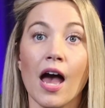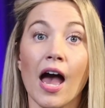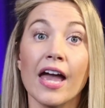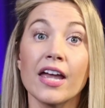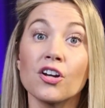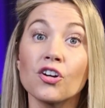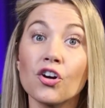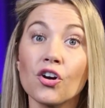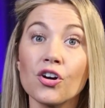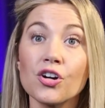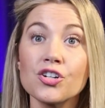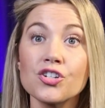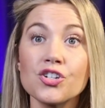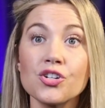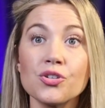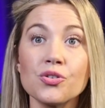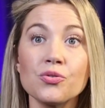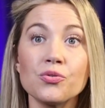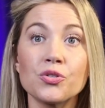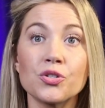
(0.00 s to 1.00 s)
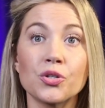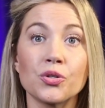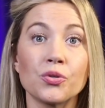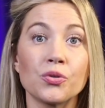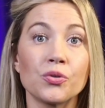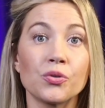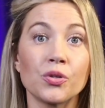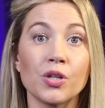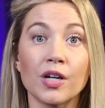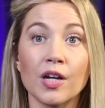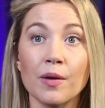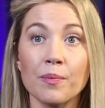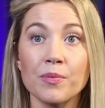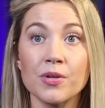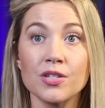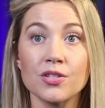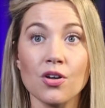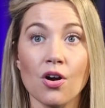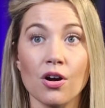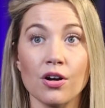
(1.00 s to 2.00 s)
I encourage you to look up
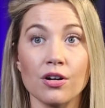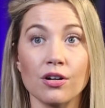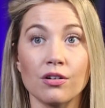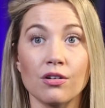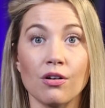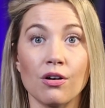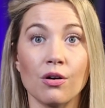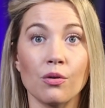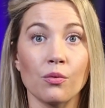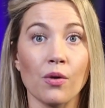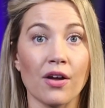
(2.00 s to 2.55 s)
this article